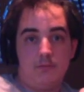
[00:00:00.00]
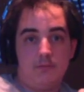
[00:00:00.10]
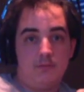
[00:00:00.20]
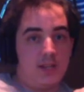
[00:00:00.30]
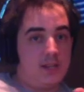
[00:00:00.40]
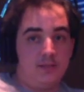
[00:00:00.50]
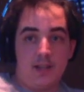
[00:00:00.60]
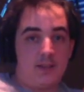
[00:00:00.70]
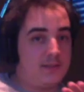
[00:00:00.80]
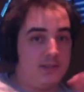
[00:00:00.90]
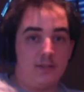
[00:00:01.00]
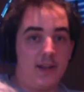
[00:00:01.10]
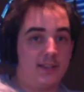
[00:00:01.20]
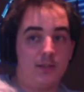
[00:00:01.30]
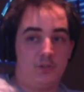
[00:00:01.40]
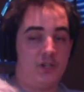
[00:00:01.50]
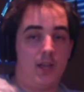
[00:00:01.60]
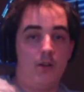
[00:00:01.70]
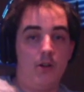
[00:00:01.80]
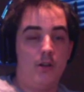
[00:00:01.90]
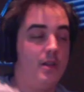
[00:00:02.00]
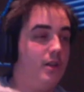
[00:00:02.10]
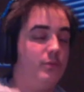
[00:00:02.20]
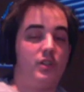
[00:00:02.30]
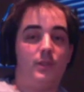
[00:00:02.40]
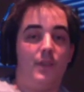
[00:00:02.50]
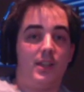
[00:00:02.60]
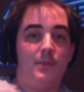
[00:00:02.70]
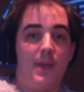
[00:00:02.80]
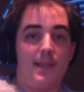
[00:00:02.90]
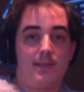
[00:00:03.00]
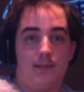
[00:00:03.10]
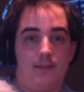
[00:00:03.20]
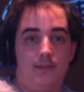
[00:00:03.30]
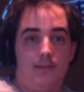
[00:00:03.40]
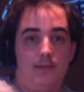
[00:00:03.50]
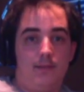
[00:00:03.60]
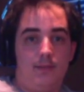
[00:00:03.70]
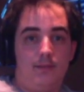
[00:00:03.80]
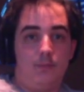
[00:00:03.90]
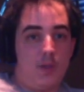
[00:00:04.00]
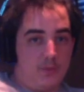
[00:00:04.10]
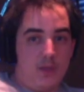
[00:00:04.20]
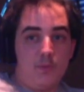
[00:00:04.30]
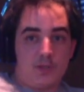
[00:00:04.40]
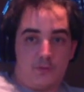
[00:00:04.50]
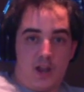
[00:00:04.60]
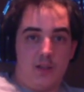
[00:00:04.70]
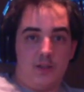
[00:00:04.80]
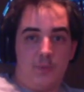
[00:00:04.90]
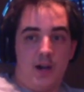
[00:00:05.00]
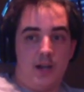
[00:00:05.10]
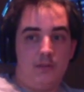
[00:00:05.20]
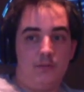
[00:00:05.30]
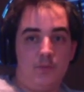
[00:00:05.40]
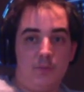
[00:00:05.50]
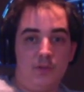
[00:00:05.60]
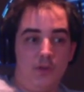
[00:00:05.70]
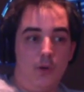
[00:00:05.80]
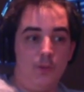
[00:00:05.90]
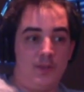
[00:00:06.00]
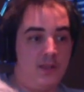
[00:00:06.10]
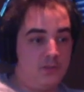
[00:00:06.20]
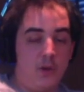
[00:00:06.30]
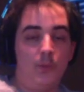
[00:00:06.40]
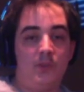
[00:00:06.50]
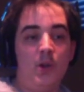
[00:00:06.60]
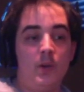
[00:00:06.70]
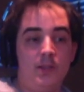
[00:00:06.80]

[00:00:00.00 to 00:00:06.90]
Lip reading: They didn't like us interacting with chat at all, which is fucking basic. It was frowned upon. We were told, don't do it.